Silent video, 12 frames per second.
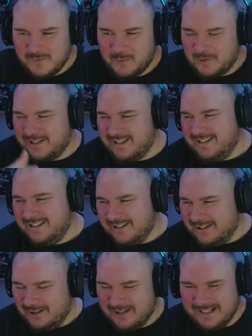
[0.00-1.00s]
We're
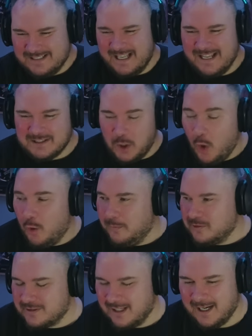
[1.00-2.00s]
getting, it's
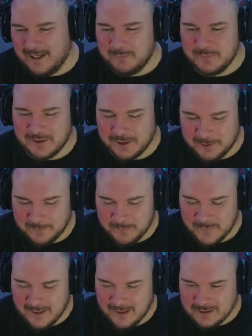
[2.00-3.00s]
almost time, So
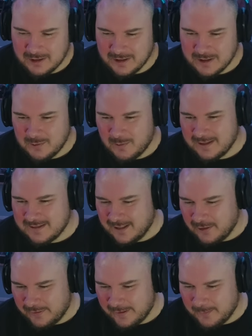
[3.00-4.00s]
I just want to
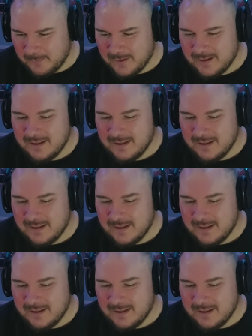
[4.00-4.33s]
tell them,